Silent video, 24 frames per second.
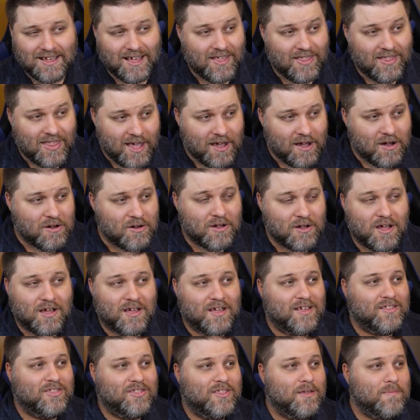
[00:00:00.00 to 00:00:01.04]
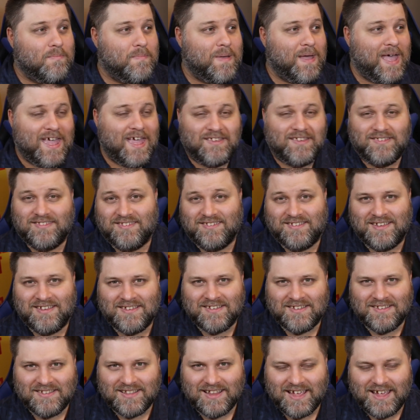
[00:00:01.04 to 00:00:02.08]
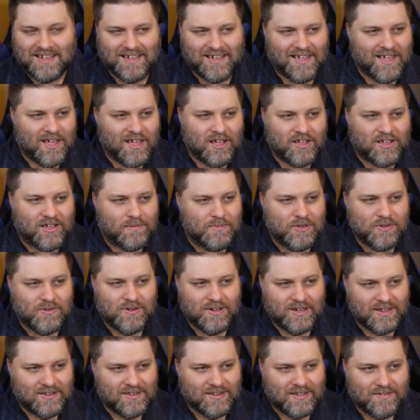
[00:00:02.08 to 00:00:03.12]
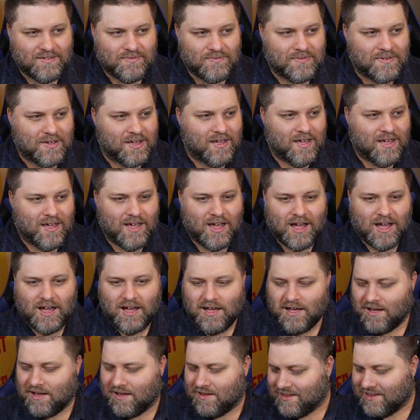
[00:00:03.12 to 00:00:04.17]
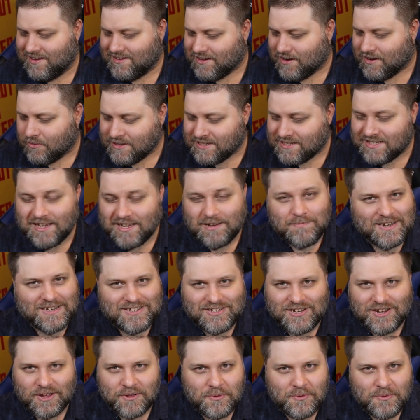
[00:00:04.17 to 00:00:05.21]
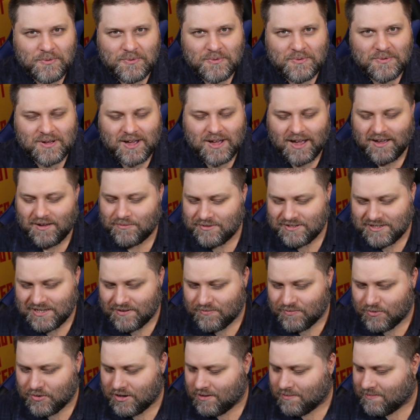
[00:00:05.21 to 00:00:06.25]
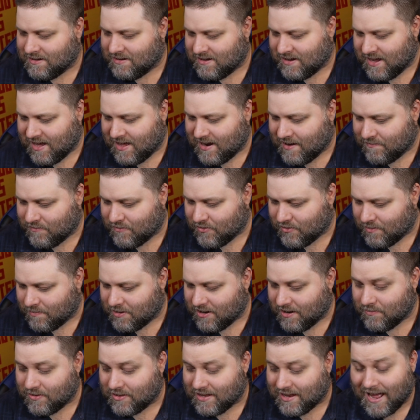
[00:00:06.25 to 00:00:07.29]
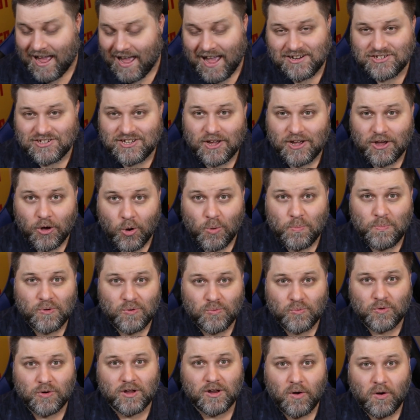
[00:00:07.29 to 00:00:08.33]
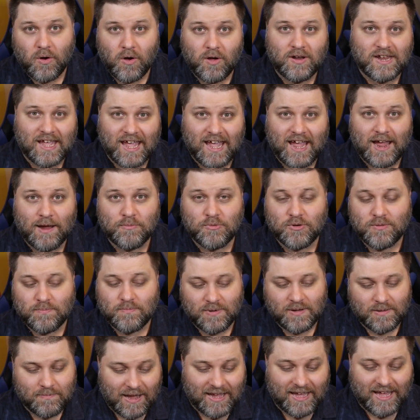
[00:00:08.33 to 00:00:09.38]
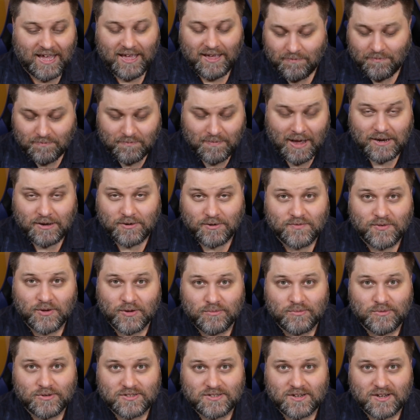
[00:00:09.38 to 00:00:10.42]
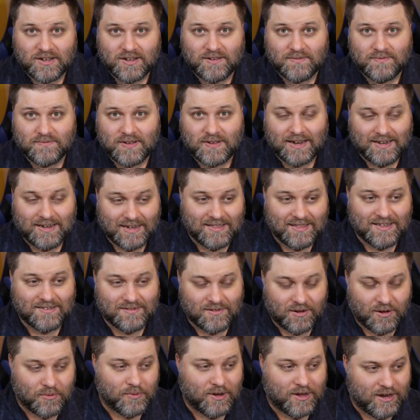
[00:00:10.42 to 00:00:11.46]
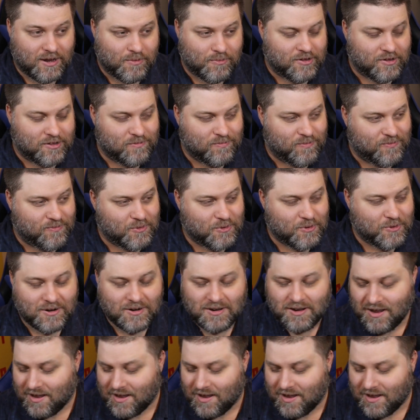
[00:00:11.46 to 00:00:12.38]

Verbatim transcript: They are the best. Like communicative. Uh, they always send me two. I always give one to my dad after I'm done with it. I actually opened one on camera, but my microphone was off. I did this already once before.